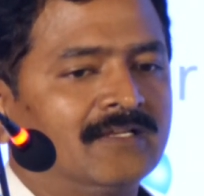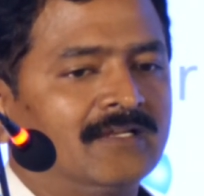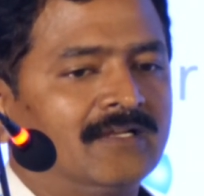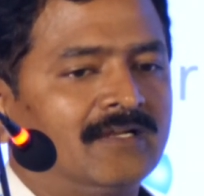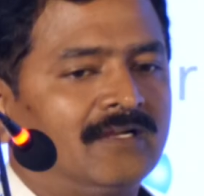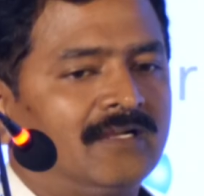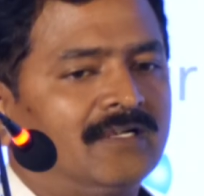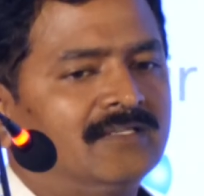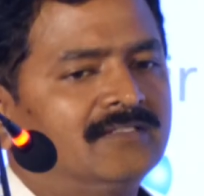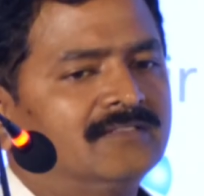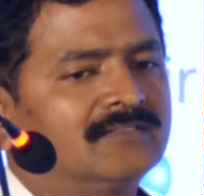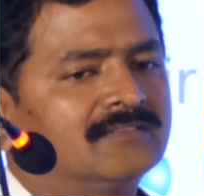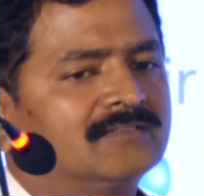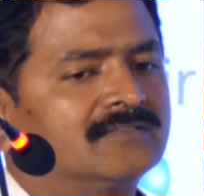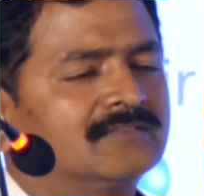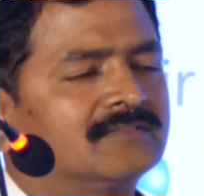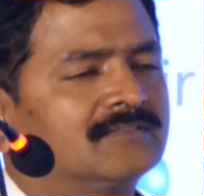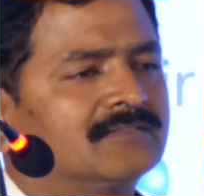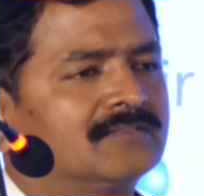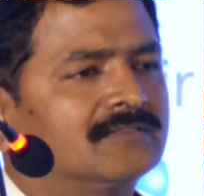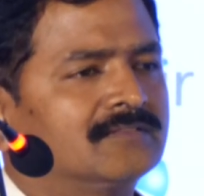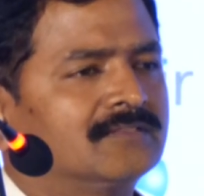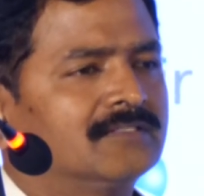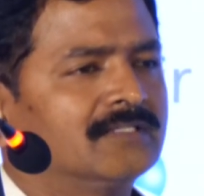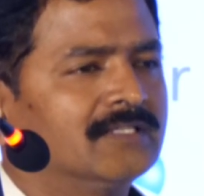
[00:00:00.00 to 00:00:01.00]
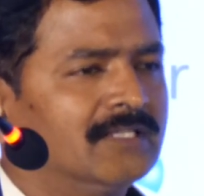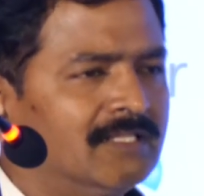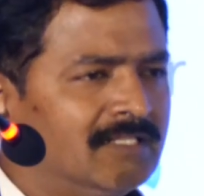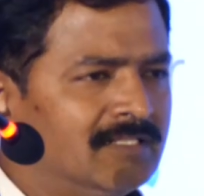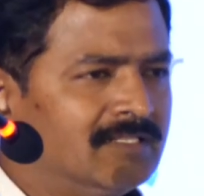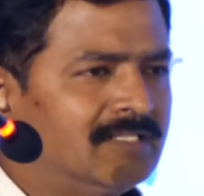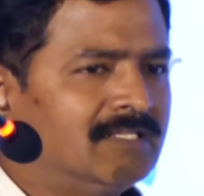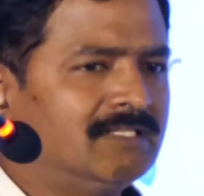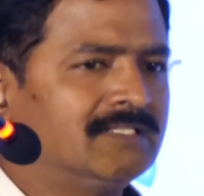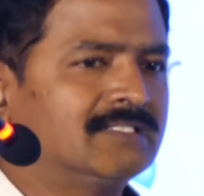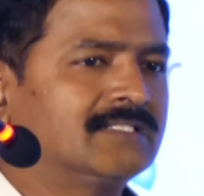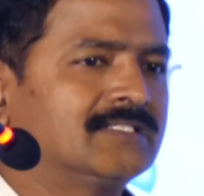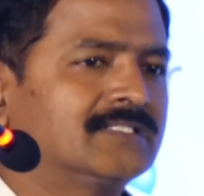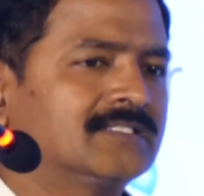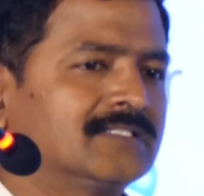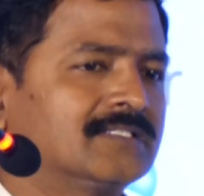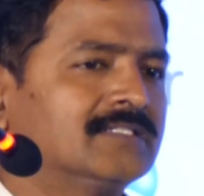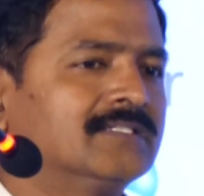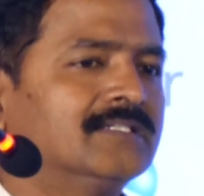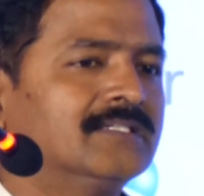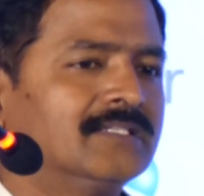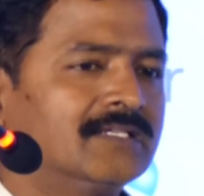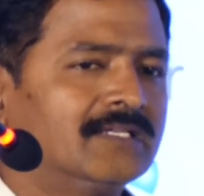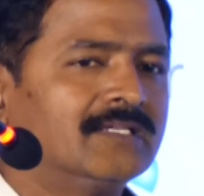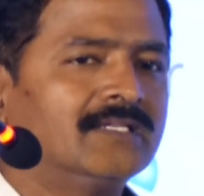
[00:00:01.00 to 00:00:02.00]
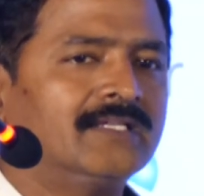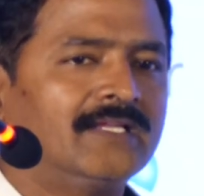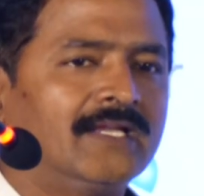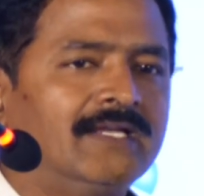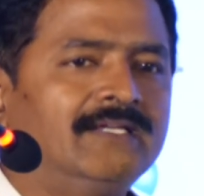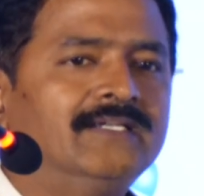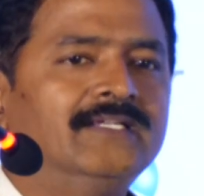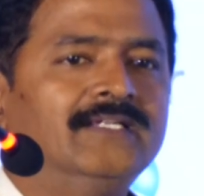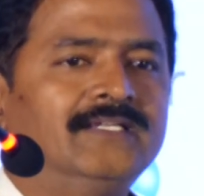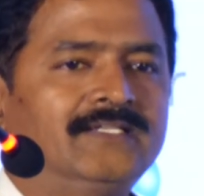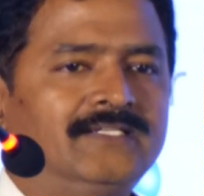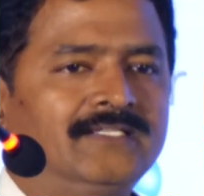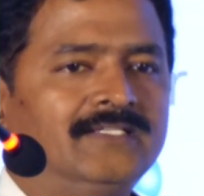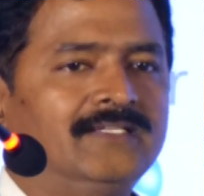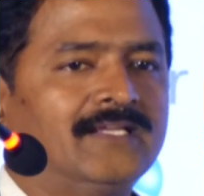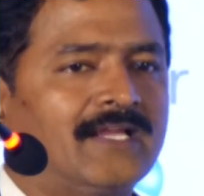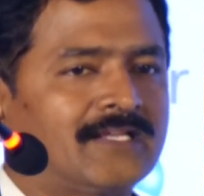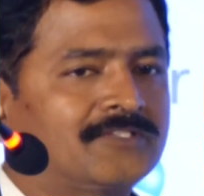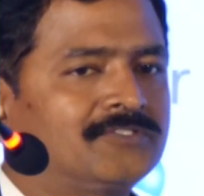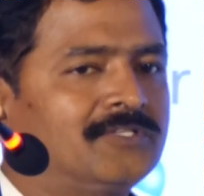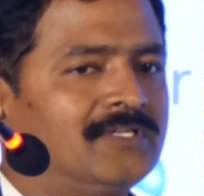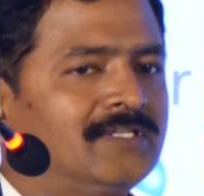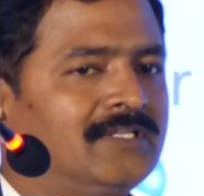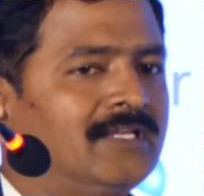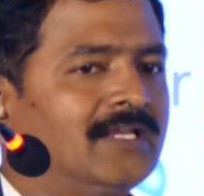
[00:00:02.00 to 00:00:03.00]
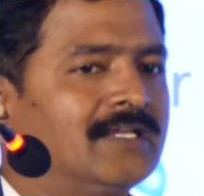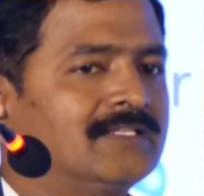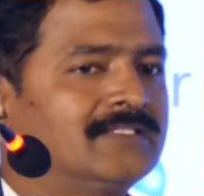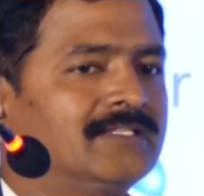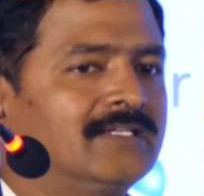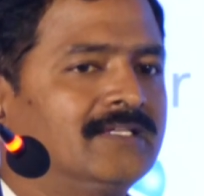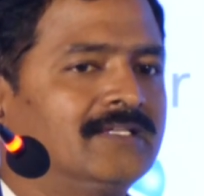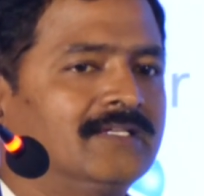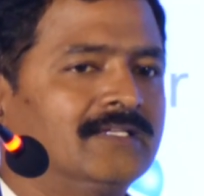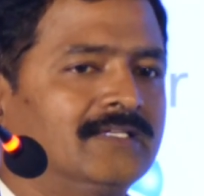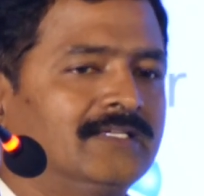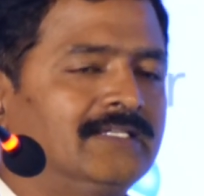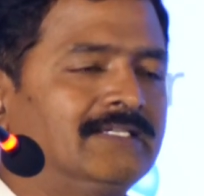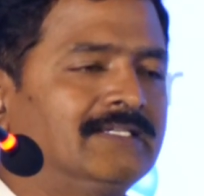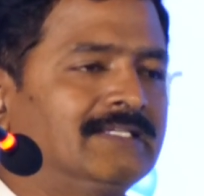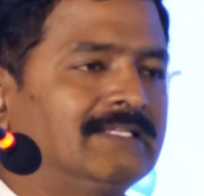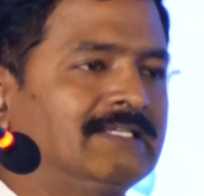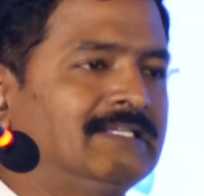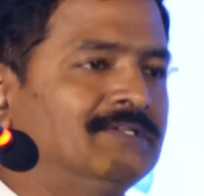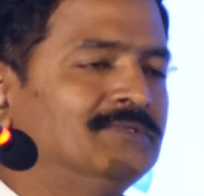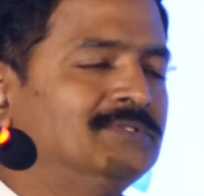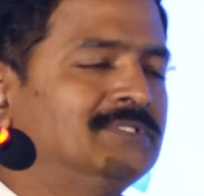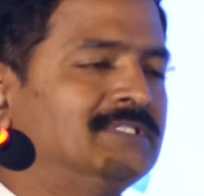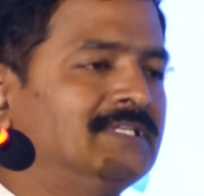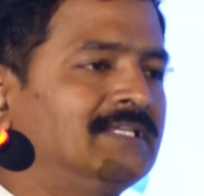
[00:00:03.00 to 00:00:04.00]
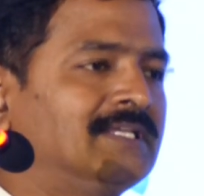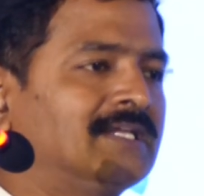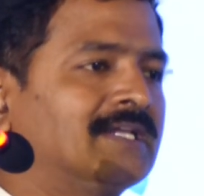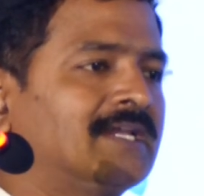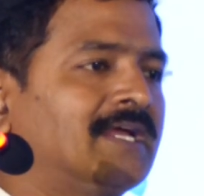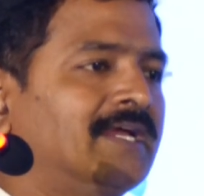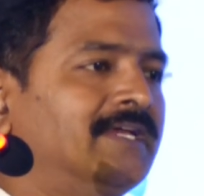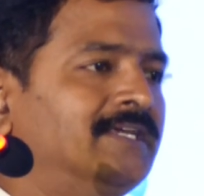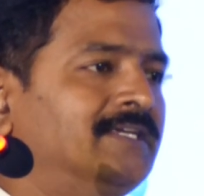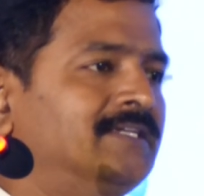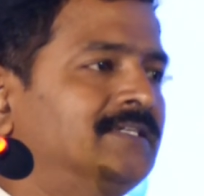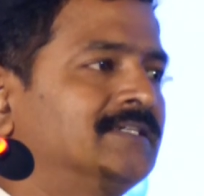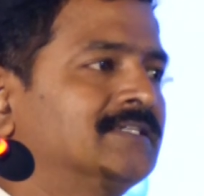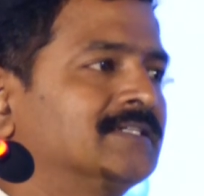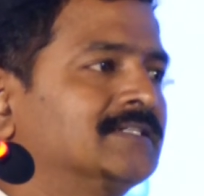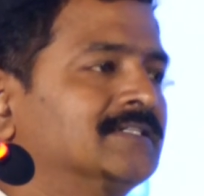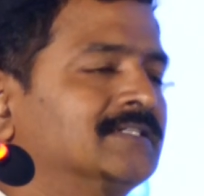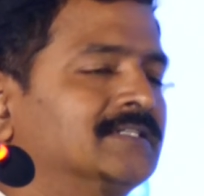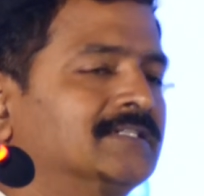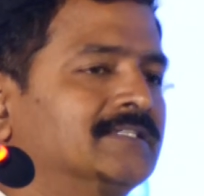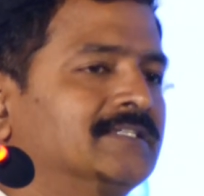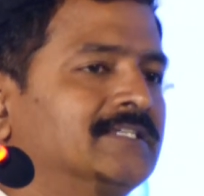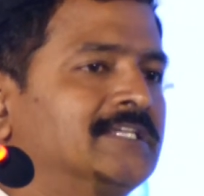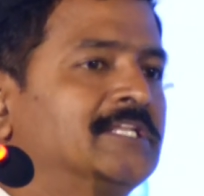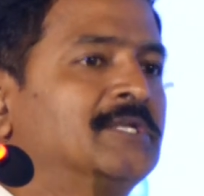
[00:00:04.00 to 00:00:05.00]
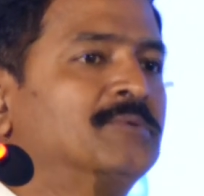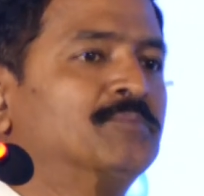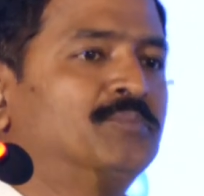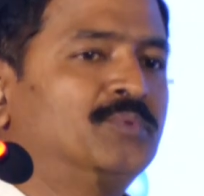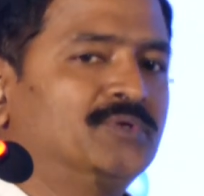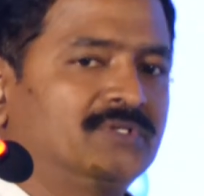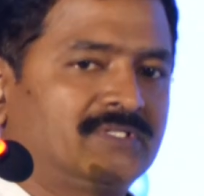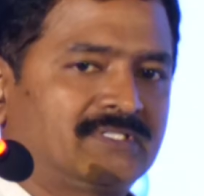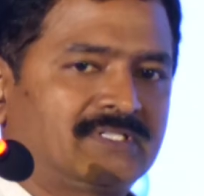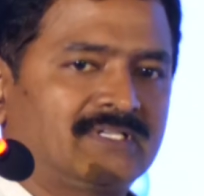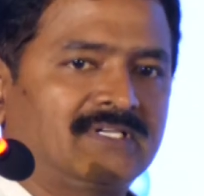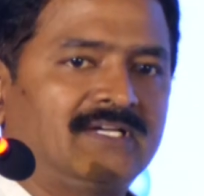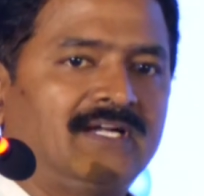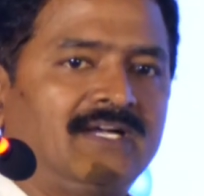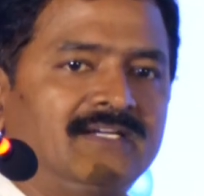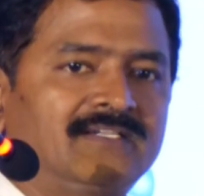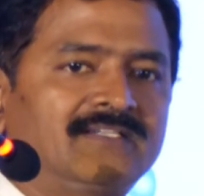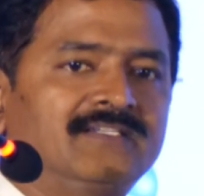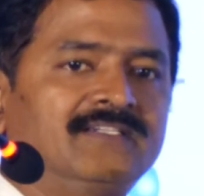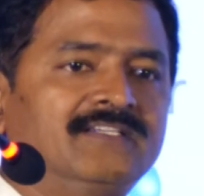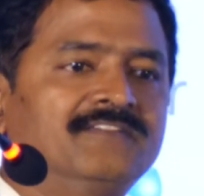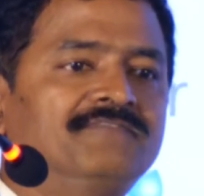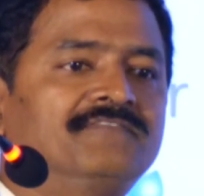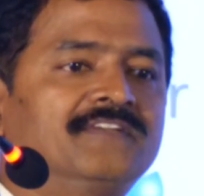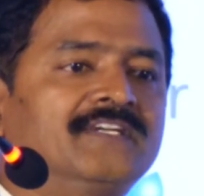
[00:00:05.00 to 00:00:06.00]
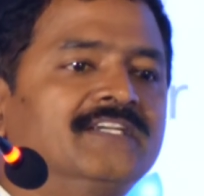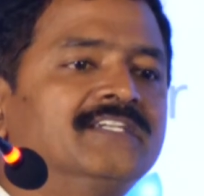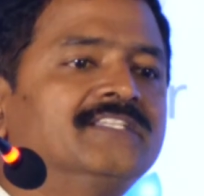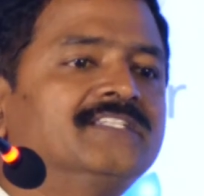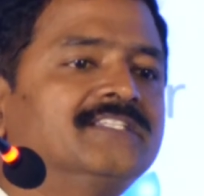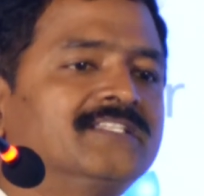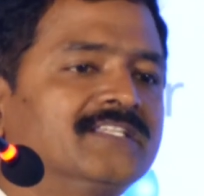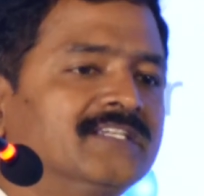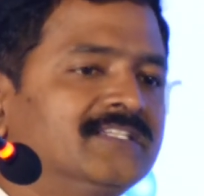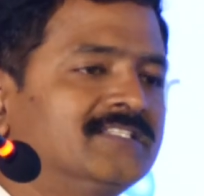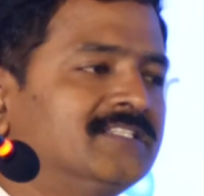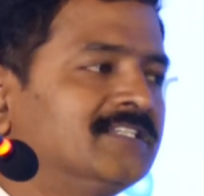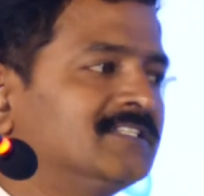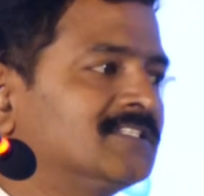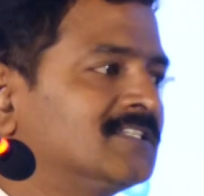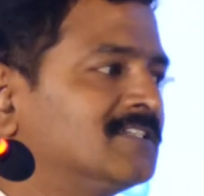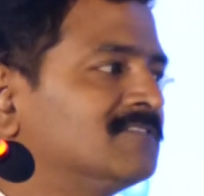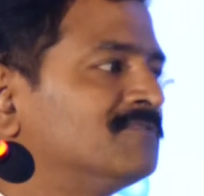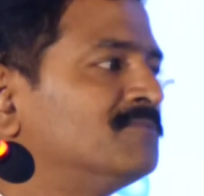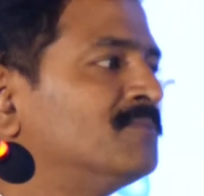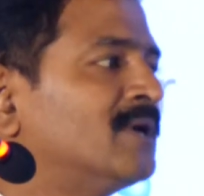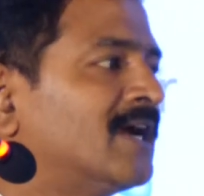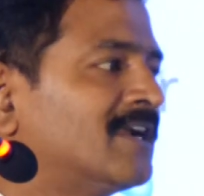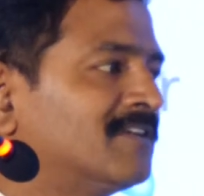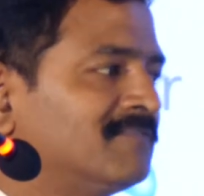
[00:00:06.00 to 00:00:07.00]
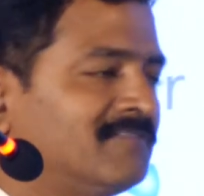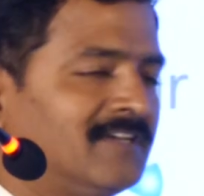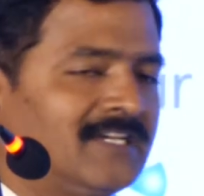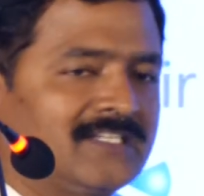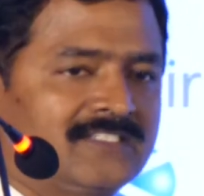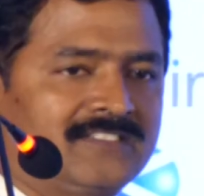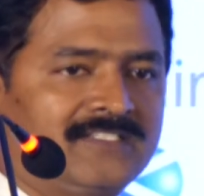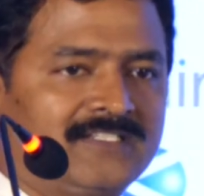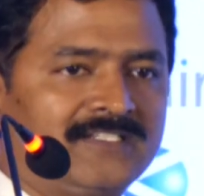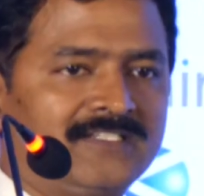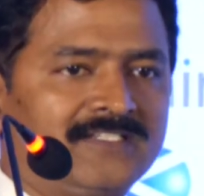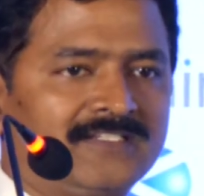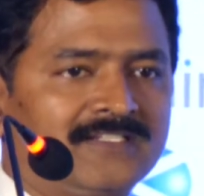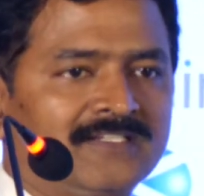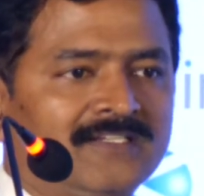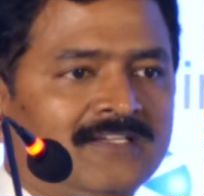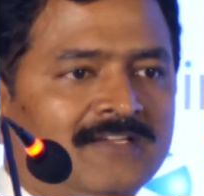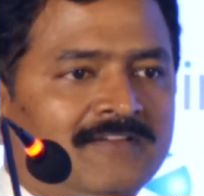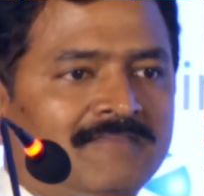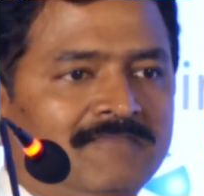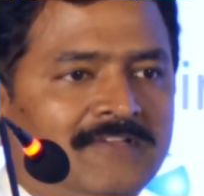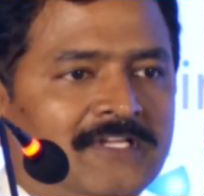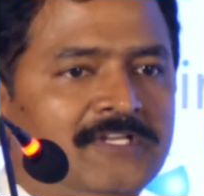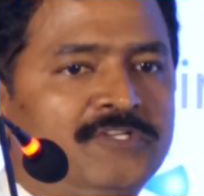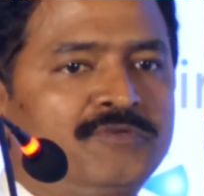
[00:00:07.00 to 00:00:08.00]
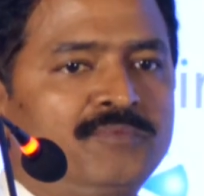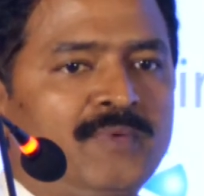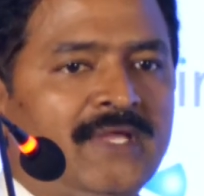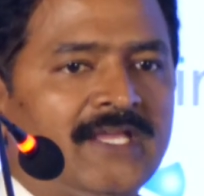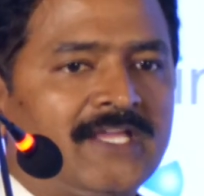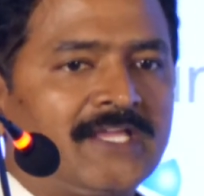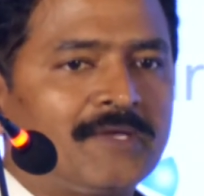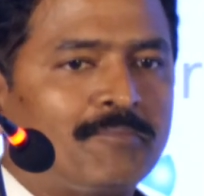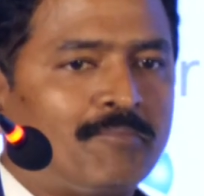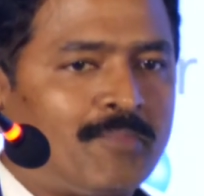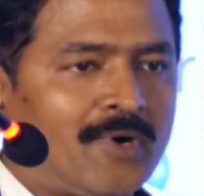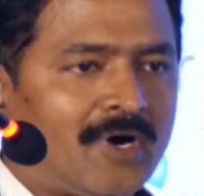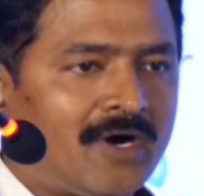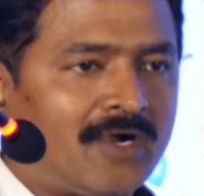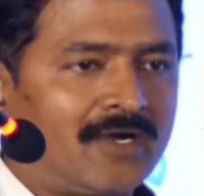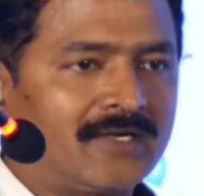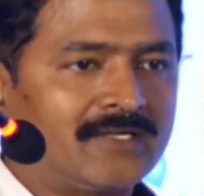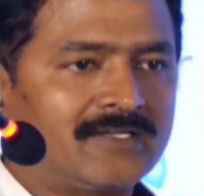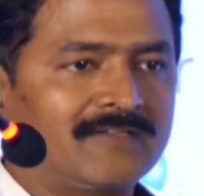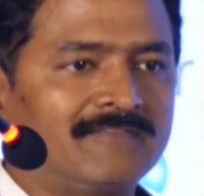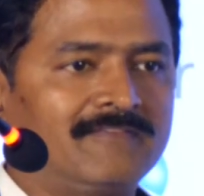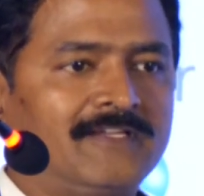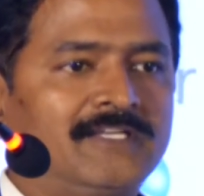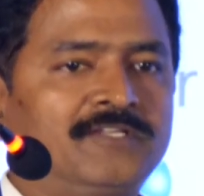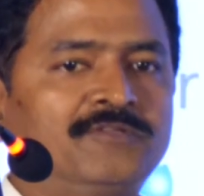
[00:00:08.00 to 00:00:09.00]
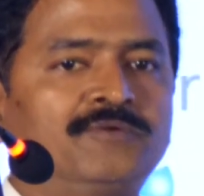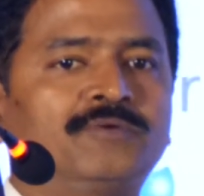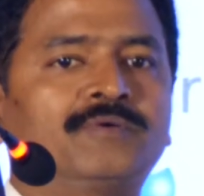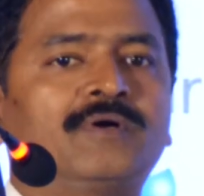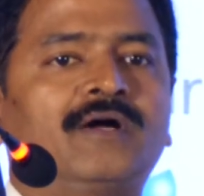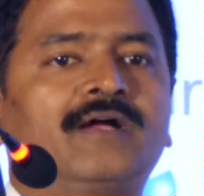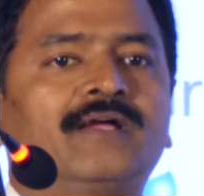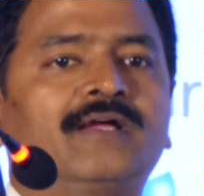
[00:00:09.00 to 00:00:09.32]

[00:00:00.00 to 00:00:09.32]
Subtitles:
and in this NDT actually it gives a right input at different stages of manufacturing. When you make a part, when you